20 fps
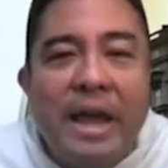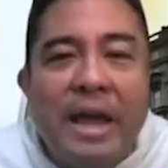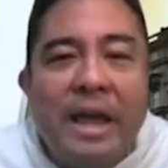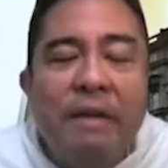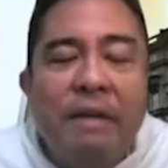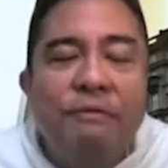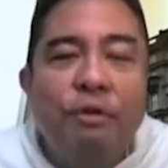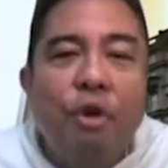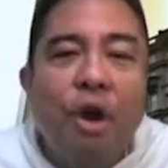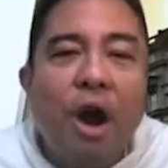
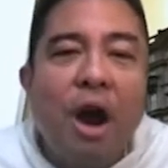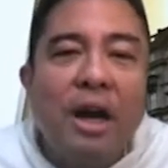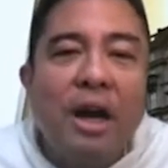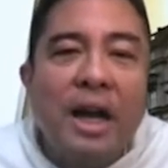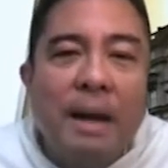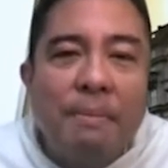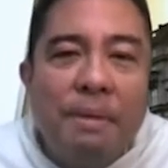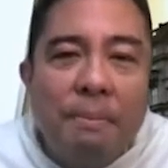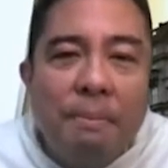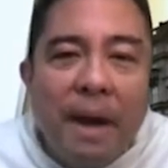for our
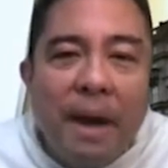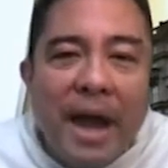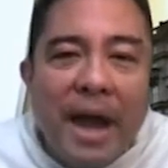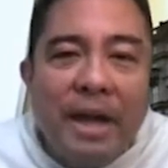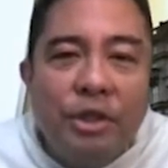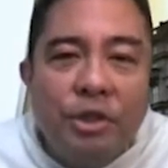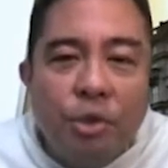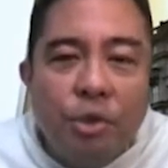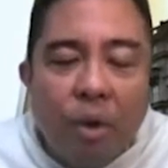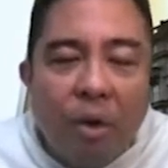
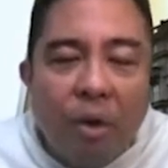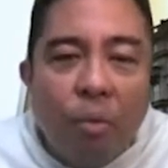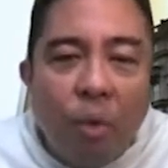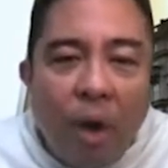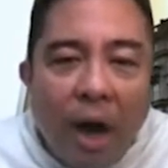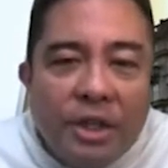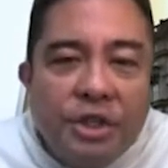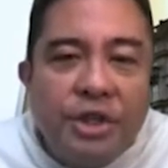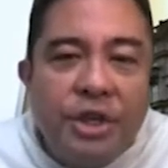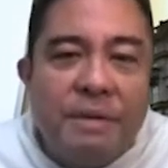Kababayans who are
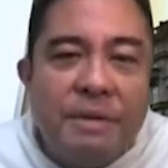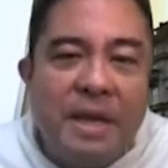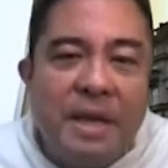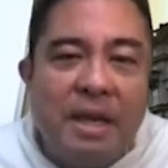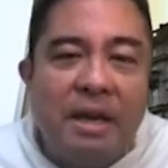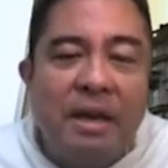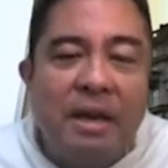watching me,